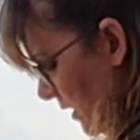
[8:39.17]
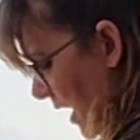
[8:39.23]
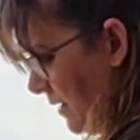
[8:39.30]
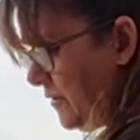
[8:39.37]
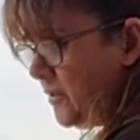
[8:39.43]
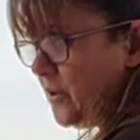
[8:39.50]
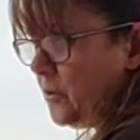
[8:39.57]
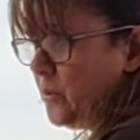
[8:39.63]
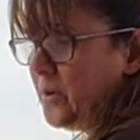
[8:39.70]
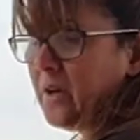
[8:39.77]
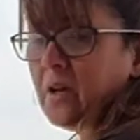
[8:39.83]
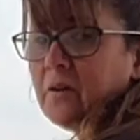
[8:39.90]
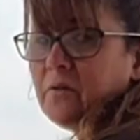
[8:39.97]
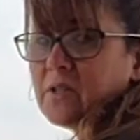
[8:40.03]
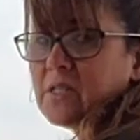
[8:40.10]
lavender when
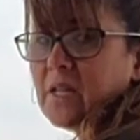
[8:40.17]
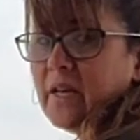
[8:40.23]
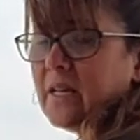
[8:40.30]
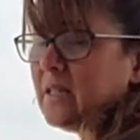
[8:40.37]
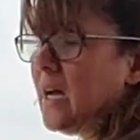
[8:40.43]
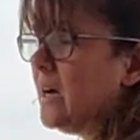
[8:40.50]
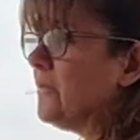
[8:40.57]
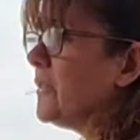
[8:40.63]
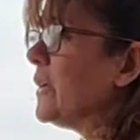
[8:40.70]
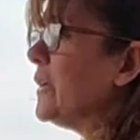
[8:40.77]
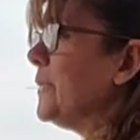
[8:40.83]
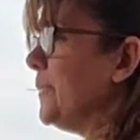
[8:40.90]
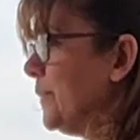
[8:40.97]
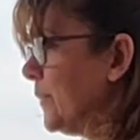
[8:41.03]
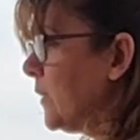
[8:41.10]
none of us like lavender?
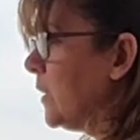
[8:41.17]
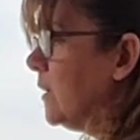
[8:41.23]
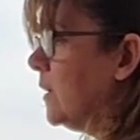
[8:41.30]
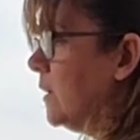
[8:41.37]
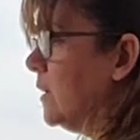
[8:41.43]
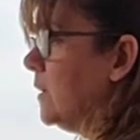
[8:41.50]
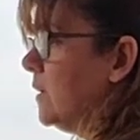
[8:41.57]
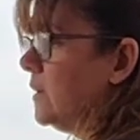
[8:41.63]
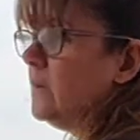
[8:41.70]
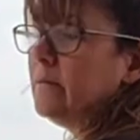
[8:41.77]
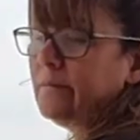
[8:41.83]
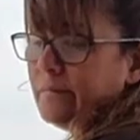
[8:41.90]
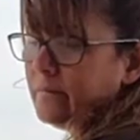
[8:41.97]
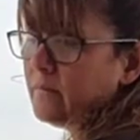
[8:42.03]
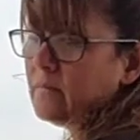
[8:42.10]

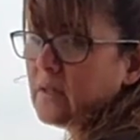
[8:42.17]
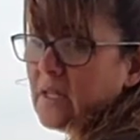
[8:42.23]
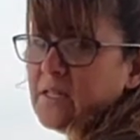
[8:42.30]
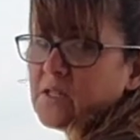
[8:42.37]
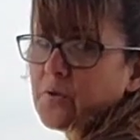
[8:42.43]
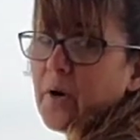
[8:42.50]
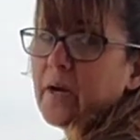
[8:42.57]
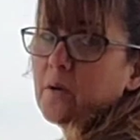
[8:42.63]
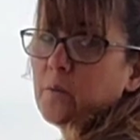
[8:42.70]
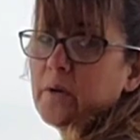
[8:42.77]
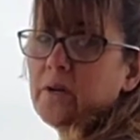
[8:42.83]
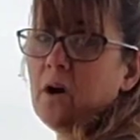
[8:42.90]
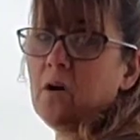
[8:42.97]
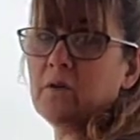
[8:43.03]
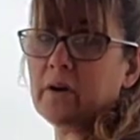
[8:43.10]
He's right, we
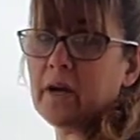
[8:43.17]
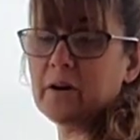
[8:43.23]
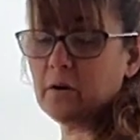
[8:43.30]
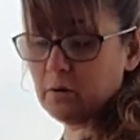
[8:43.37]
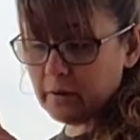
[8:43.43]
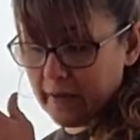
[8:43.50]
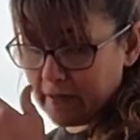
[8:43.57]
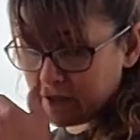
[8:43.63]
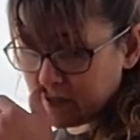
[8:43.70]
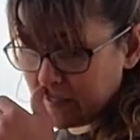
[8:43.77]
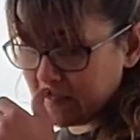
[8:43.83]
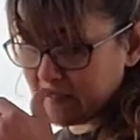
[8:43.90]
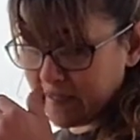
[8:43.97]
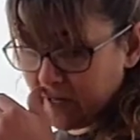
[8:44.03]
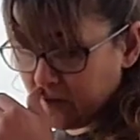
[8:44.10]
don't. I don't
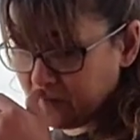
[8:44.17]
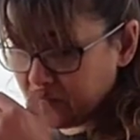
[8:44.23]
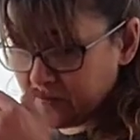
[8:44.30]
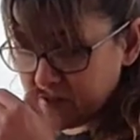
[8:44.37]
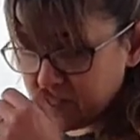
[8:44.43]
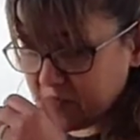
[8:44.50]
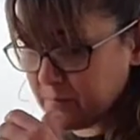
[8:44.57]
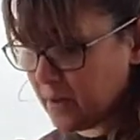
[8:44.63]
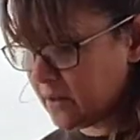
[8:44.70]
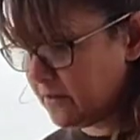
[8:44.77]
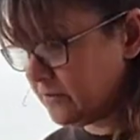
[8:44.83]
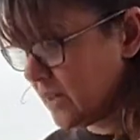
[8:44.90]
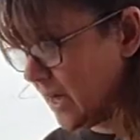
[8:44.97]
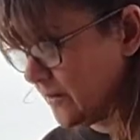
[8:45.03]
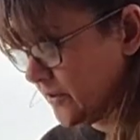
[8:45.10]
actually care for the smell
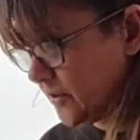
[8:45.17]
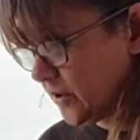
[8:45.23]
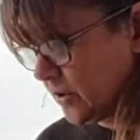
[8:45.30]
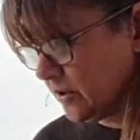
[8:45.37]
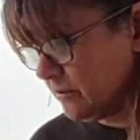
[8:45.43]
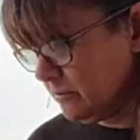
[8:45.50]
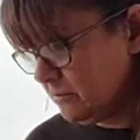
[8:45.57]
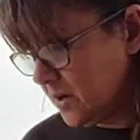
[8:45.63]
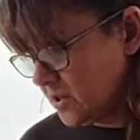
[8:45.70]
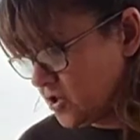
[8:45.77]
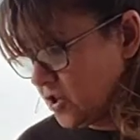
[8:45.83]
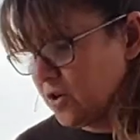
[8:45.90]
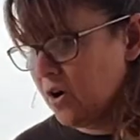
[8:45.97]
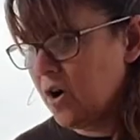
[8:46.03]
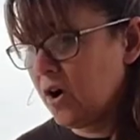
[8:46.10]
of lavender much
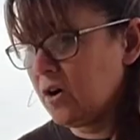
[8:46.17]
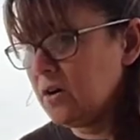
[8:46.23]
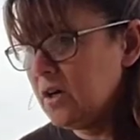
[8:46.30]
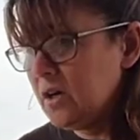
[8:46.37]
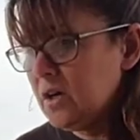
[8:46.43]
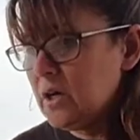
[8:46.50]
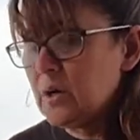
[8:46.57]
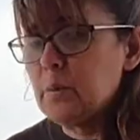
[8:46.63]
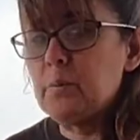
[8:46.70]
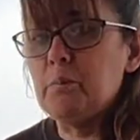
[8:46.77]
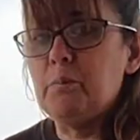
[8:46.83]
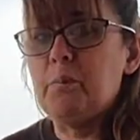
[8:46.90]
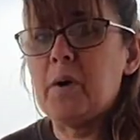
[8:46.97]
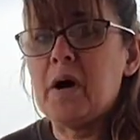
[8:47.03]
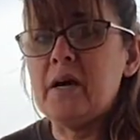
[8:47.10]
at all,
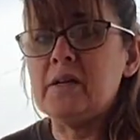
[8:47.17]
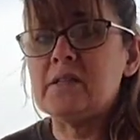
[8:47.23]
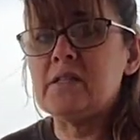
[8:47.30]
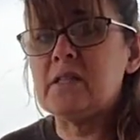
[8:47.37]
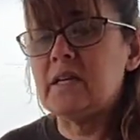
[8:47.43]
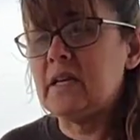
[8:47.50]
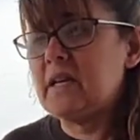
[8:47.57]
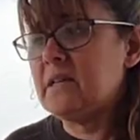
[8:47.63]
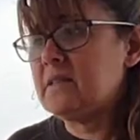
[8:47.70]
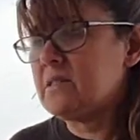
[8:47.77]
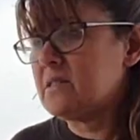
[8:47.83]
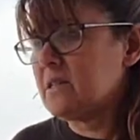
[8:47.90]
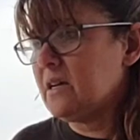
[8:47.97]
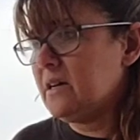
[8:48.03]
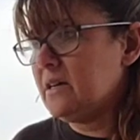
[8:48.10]
but it's